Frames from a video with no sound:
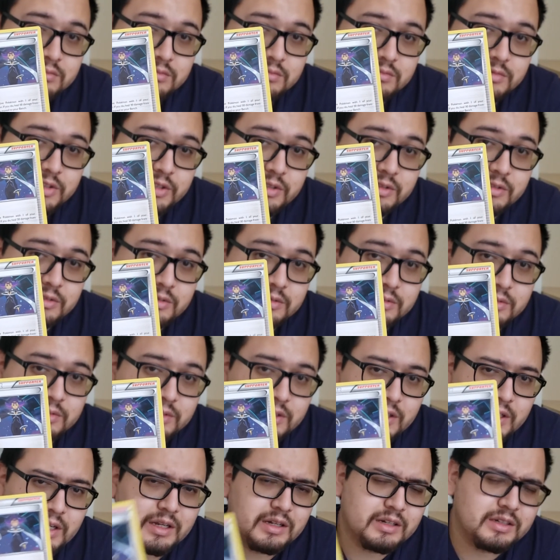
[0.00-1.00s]
You know,
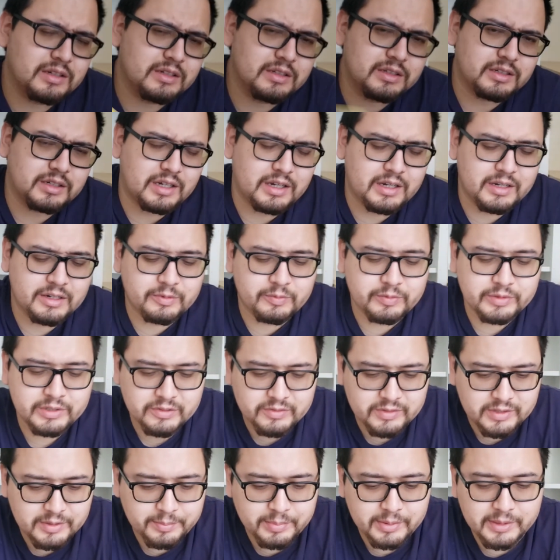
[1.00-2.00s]
uh, I,
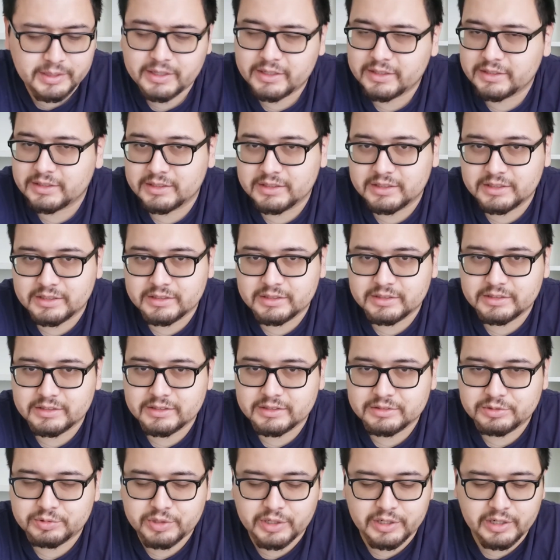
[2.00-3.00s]
whenever I played the,
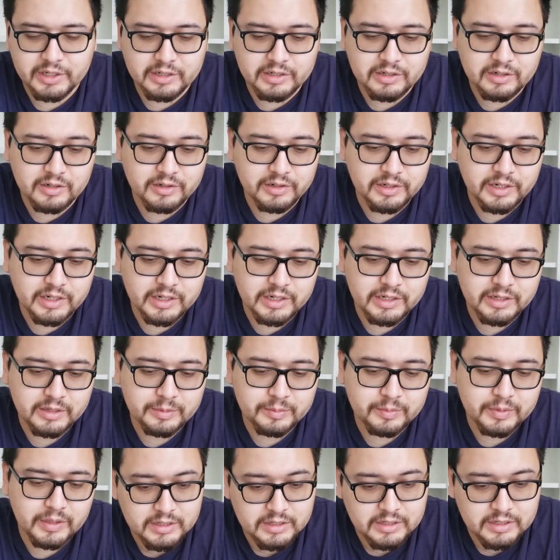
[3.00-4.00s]
the trading card
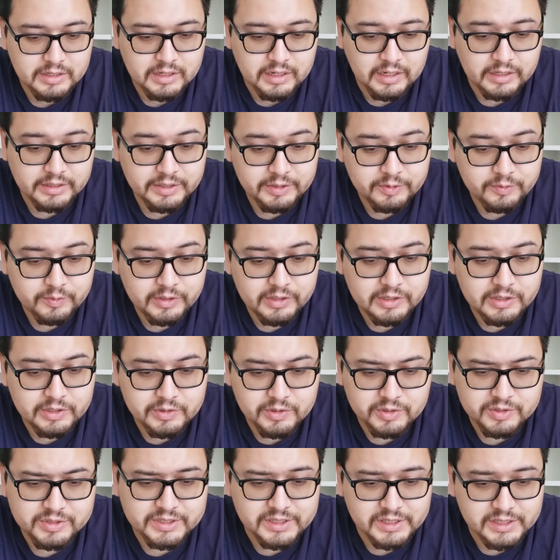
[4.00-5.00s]
game, I didn't really
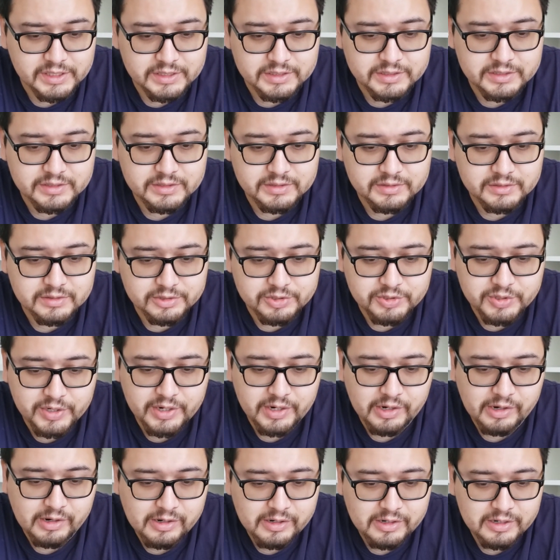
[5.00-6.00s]
use these. The
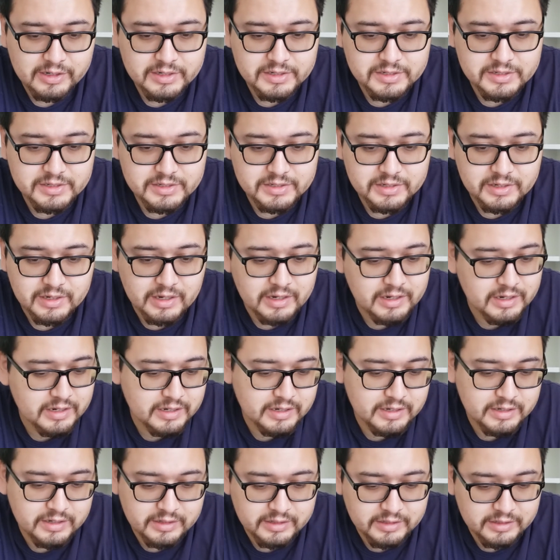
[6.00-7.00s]
trainer cards,
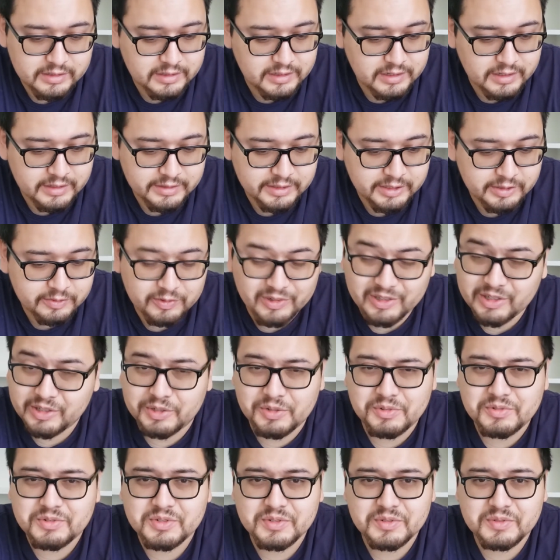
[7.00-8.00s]
I I didn't really
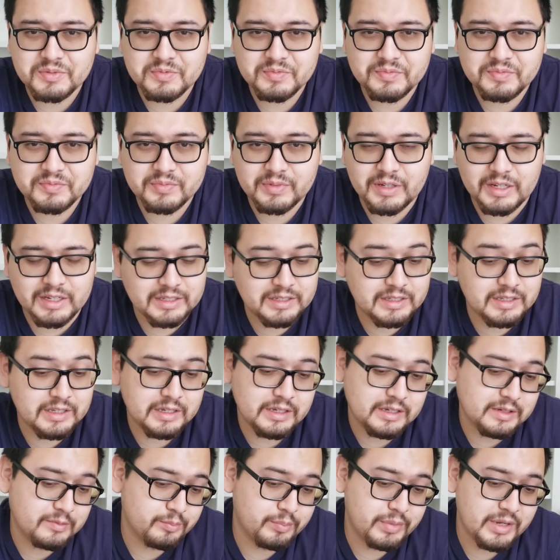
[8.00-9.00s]
use them. I
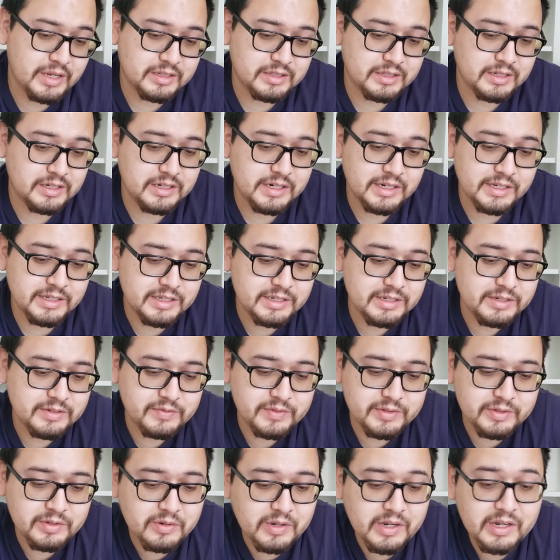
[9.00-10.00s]
back then I didn't
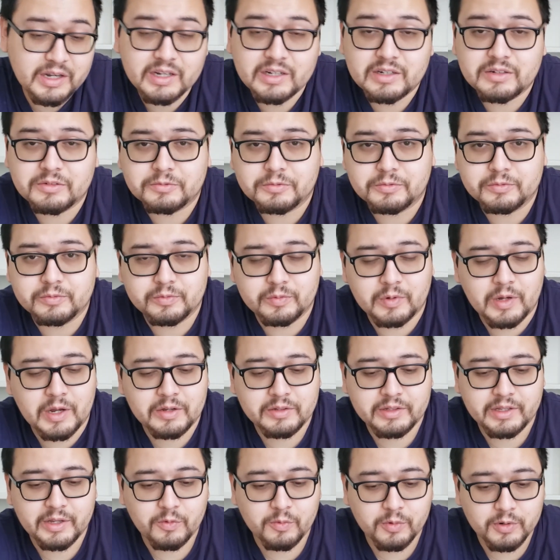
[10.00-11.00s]
even know how how
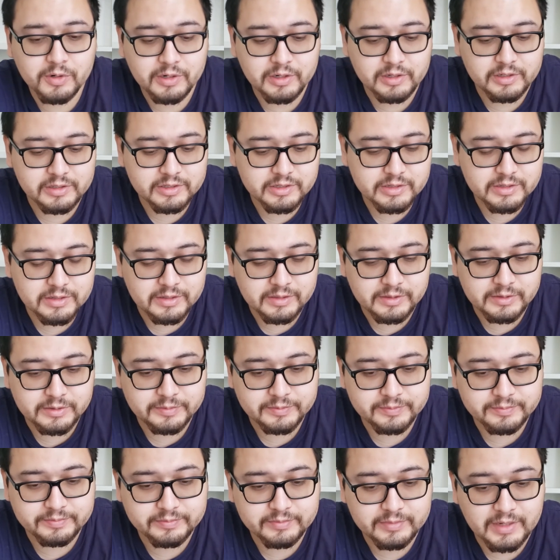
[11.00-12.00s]
they worked.
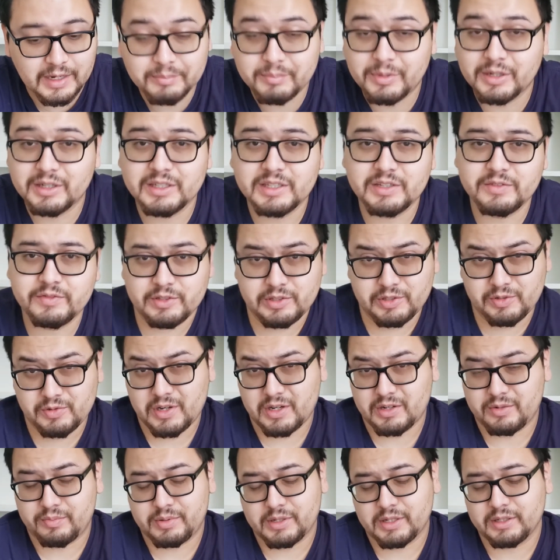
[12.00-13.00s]
Um, I barely even knew how
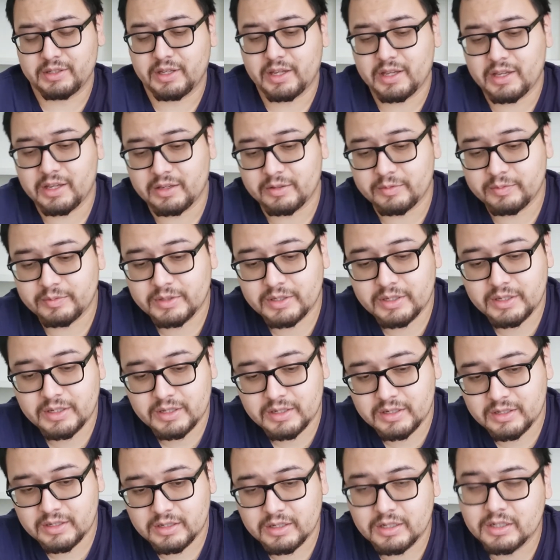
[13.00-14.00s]
to play the game.
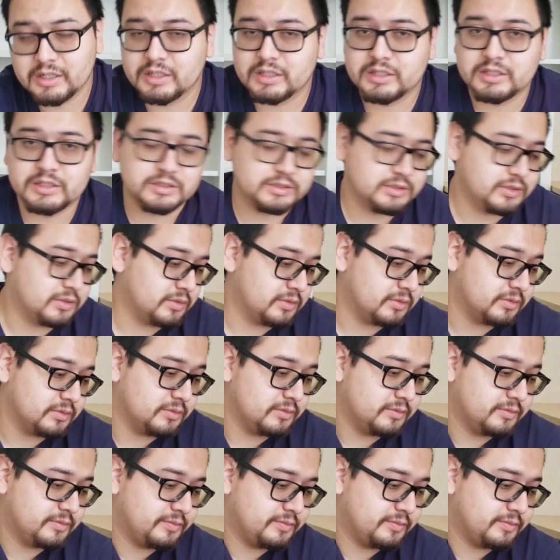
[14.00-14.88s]
So